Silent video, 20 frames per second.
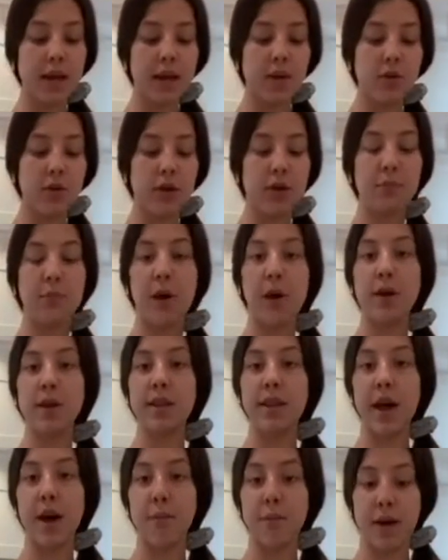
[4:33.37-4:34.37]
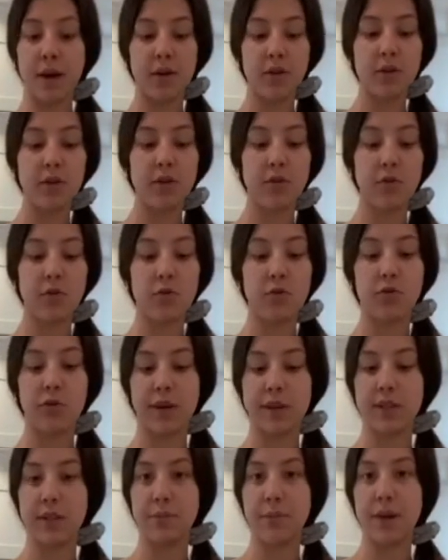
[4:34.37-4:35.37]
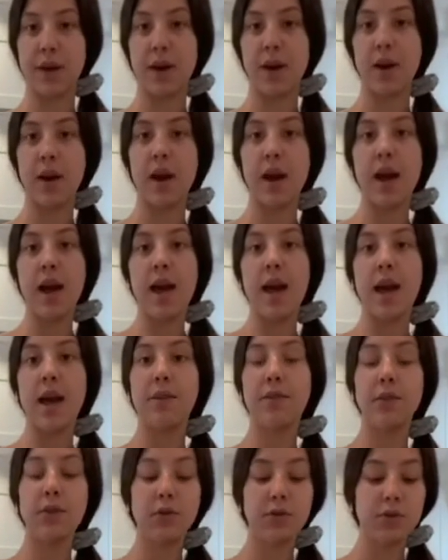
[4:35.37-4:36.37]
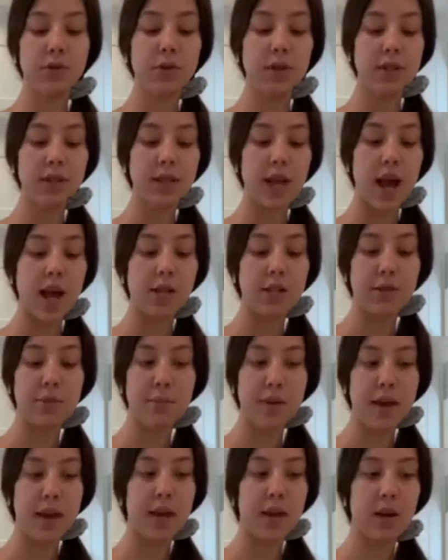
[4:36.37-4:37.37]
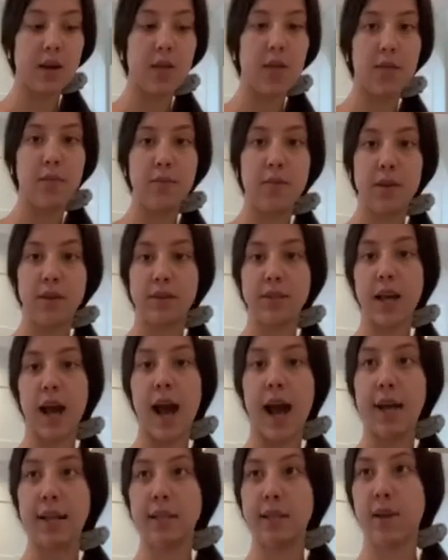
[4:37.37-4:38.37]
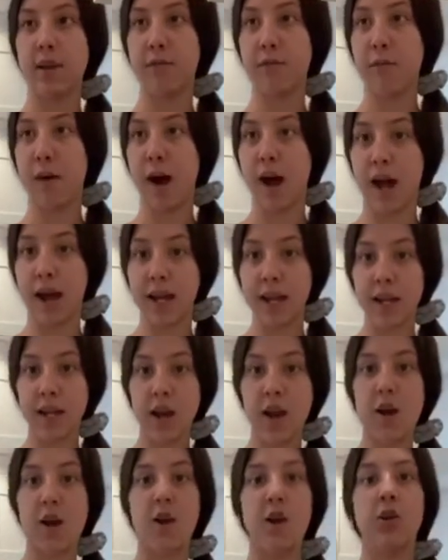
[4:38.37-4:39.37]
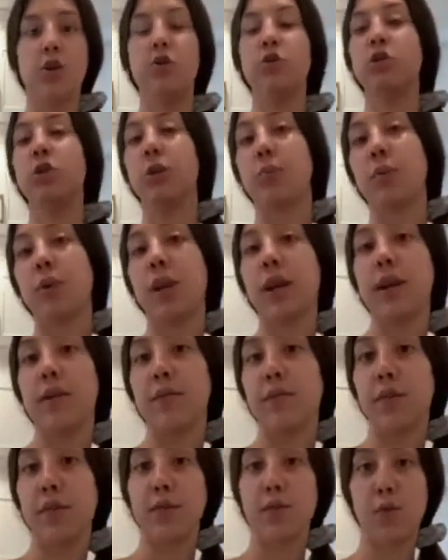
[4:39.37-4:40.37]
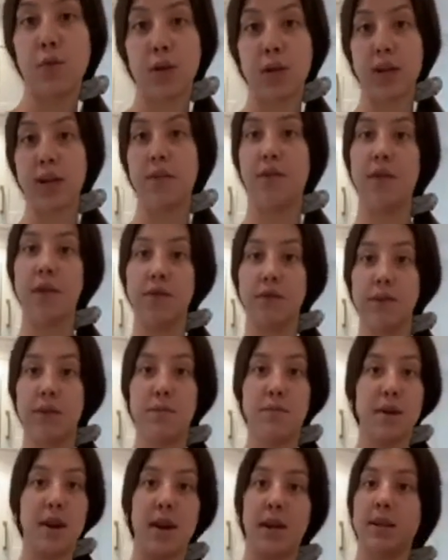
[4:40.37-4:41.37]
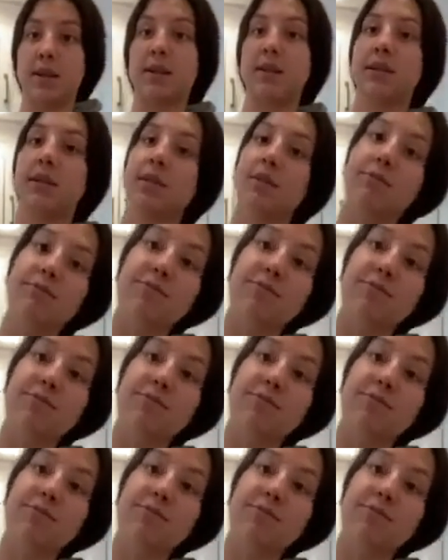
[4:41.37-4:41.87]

you could probably tell mine are a little crispier. If you do decide to make the size of mine, you should put it in for 40 to 50 minutes.